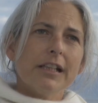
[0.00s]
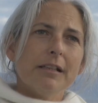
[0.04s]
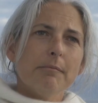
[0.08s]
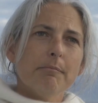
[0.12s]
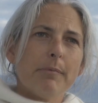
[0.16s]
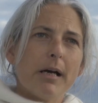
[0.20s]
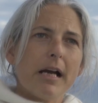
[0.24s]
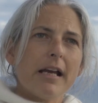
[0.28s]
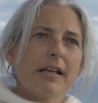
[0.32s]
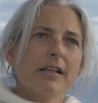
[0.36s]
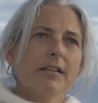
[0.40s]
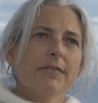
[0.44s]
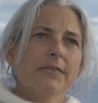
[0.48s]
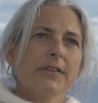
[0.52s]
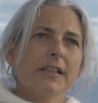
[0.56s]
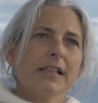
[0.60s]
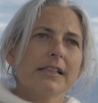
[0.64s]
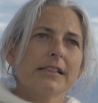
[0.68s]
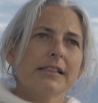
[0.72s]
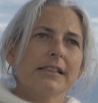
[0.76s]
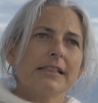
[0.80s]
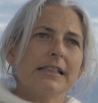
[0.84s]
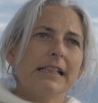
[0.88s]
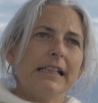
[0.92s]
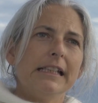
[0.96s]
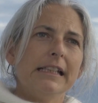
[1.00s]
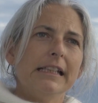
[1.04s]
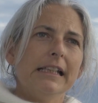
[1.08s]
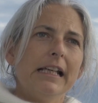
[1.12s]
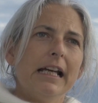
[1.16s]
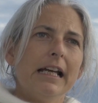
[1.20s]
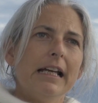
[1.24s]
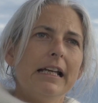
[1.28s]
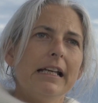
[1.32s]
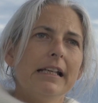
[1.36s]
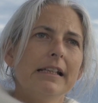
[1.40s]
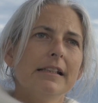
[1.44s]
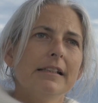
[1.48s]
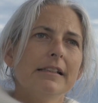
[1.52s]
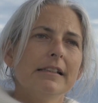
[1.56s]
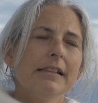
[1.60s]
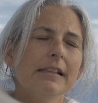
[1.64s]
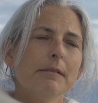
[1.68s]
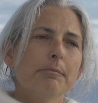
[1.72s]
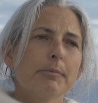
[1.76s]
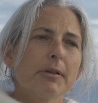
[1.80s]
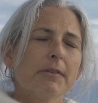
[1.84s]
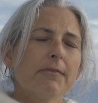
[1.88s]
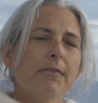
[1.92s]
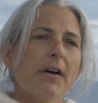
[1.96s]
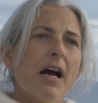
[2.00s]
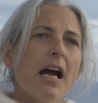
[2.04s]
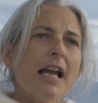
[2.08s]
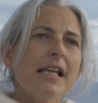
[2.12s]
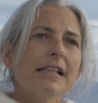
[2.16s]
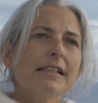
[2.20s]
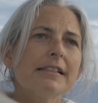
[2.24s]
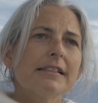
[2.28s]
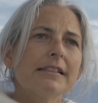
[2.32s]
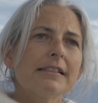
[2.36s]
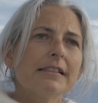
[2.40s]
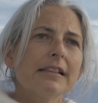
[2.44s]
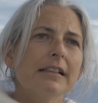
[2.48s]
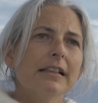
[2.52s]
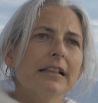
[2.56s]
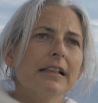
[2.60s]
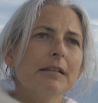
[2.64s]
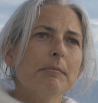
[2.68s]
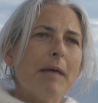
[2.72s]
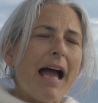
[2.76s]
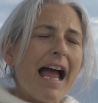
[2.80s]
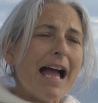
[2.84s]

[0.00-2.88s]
in biodiversity and it provides um,